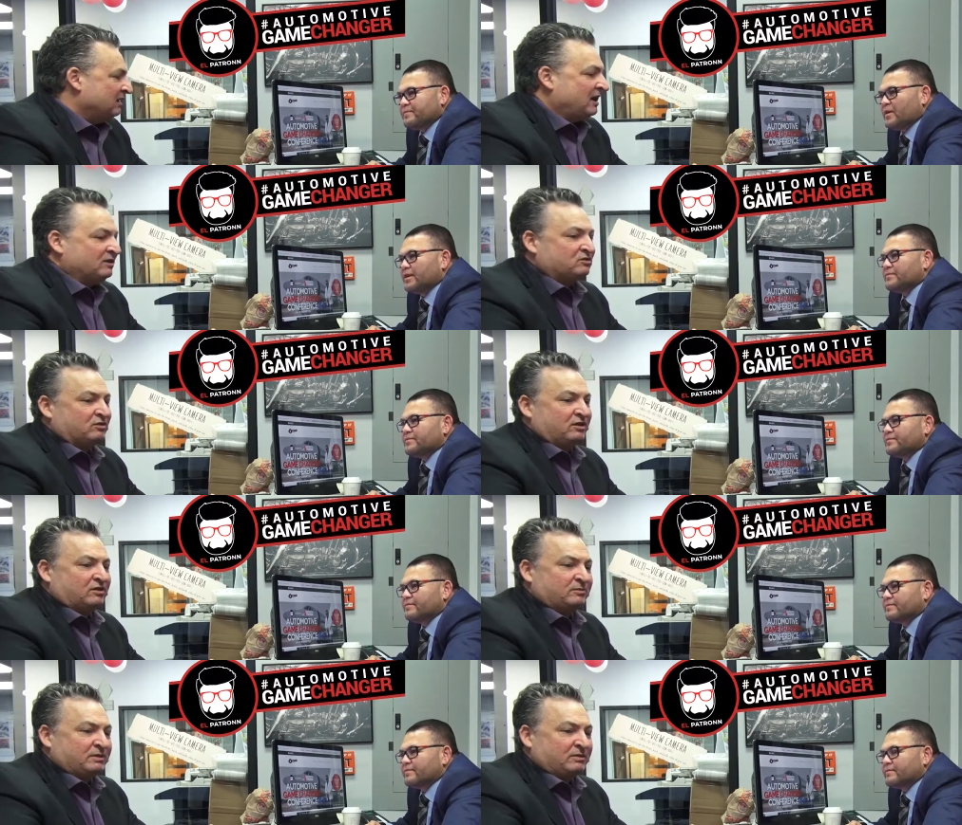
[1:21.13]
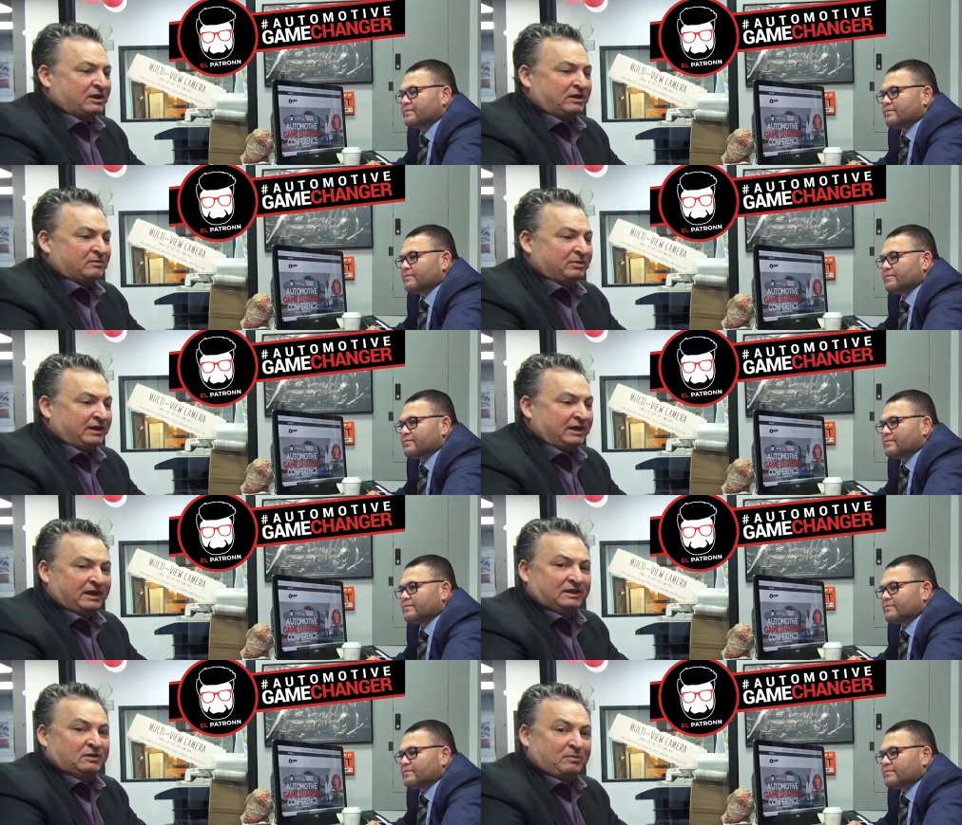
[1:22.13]
Speaker 1: And so the other people that are
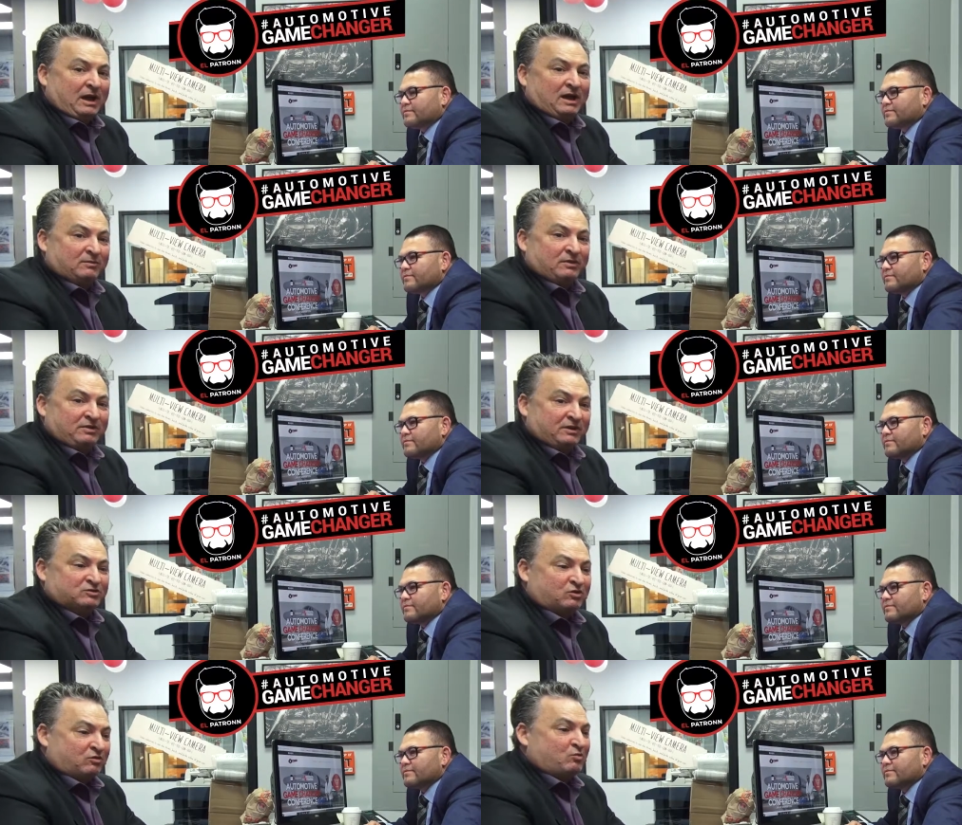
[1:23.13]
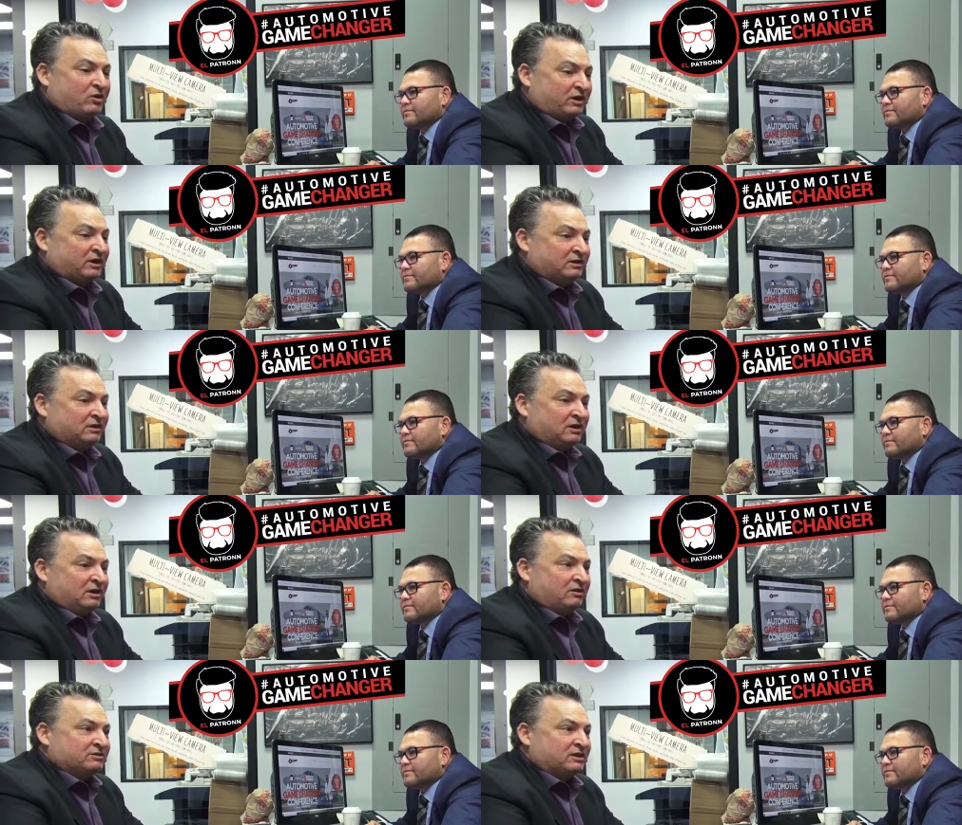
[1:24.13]
complaining at the bottom that things aren't working
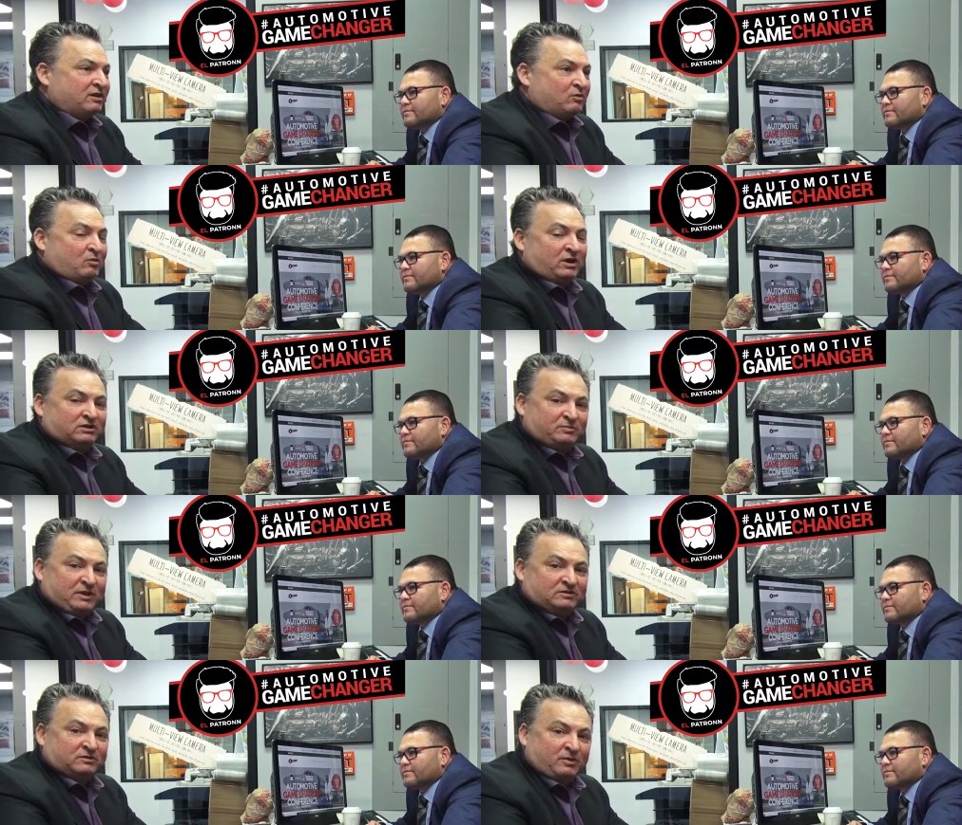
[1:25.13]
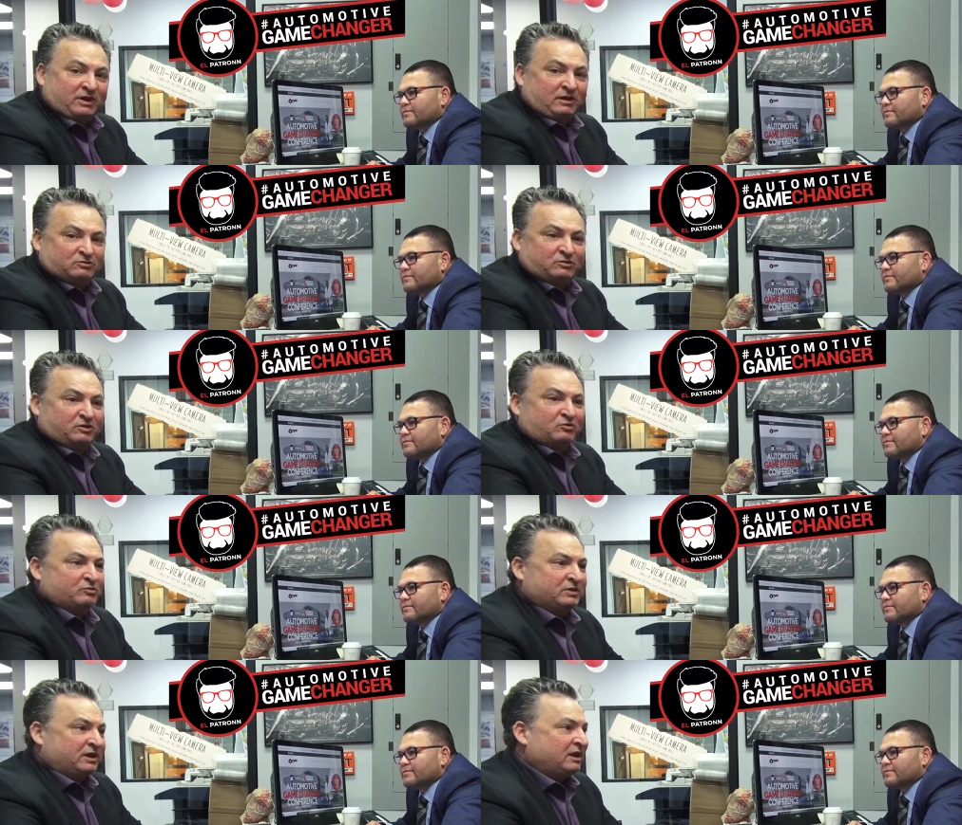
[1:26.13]
because they don't want to spend some money. I was with a
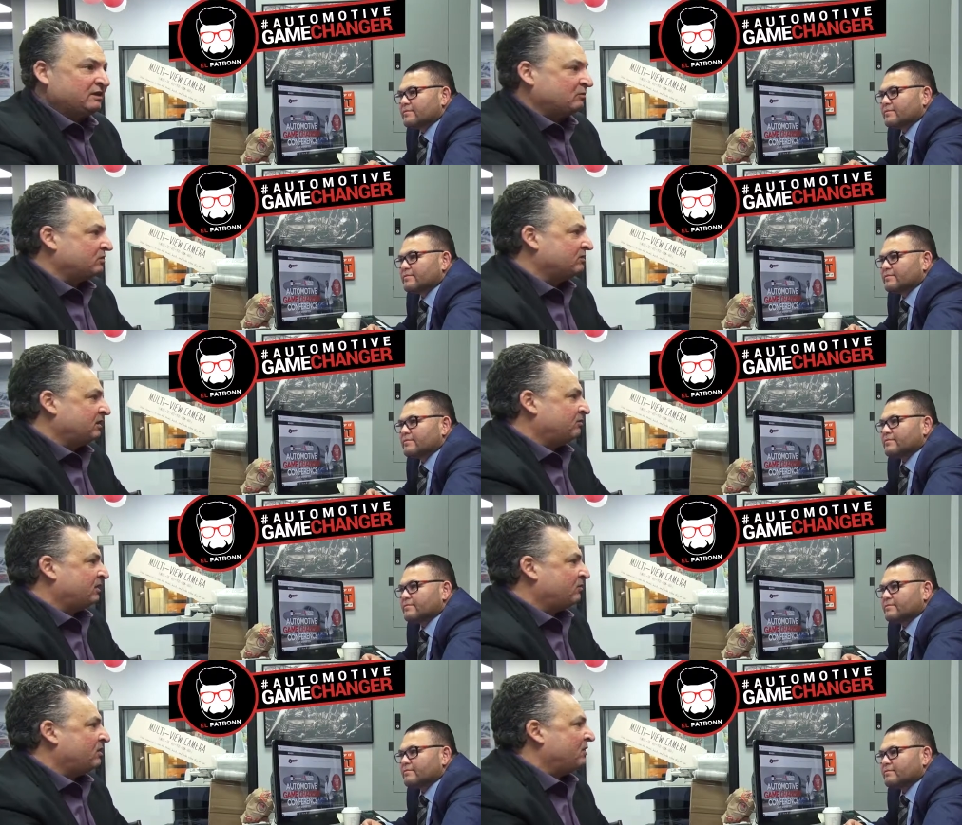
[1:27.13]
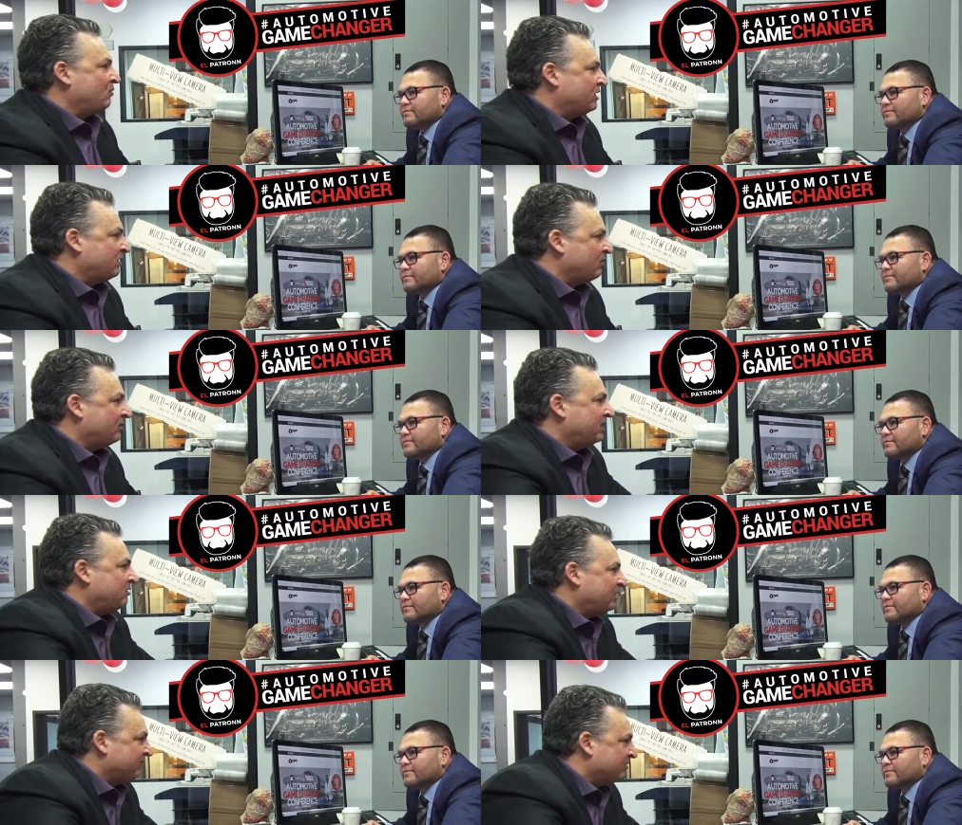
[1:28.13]
group today. They were they were like, "Well, I want to go, but I
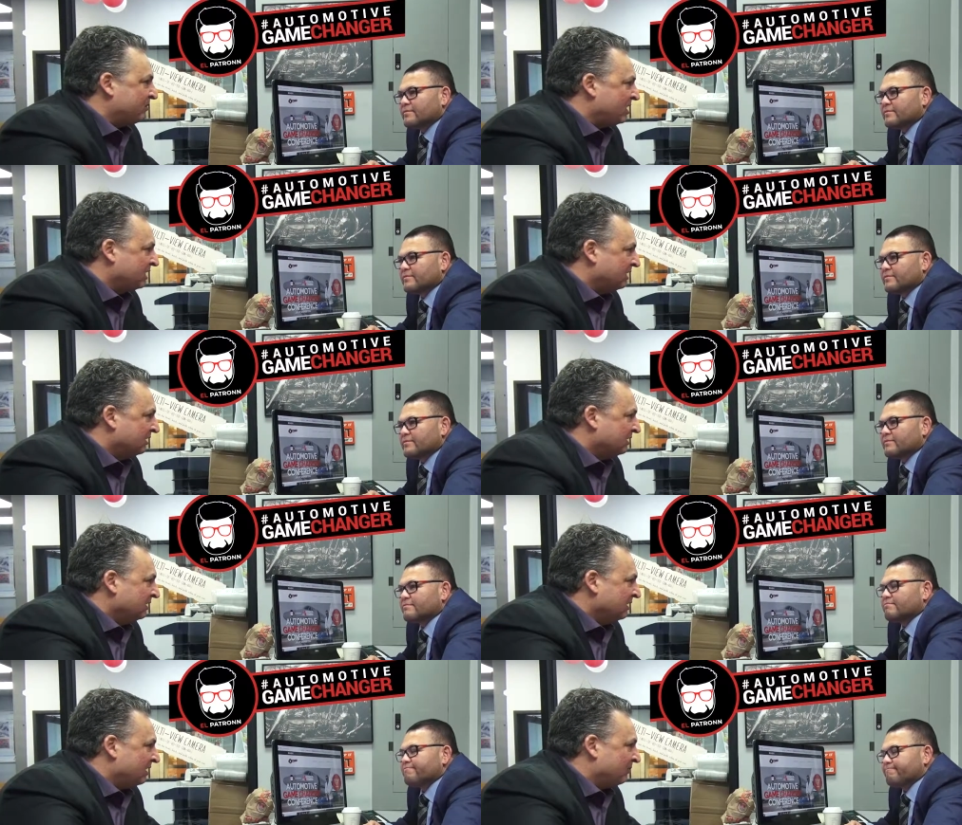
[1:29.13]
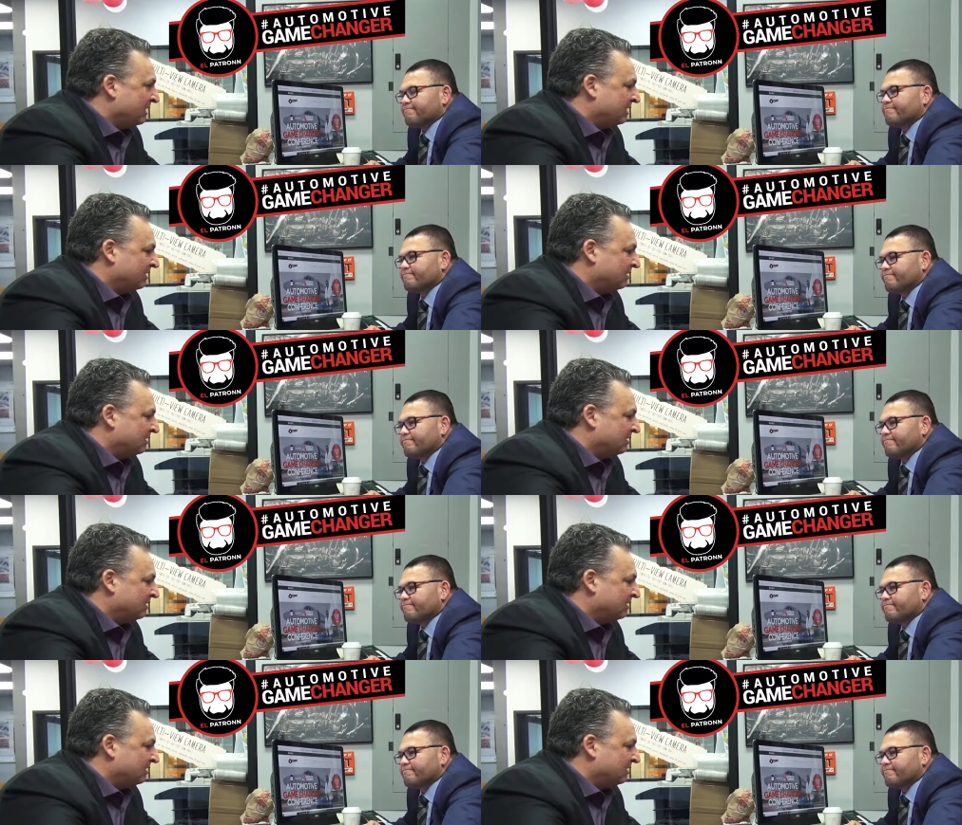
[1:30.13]
don't have the money." I'm like,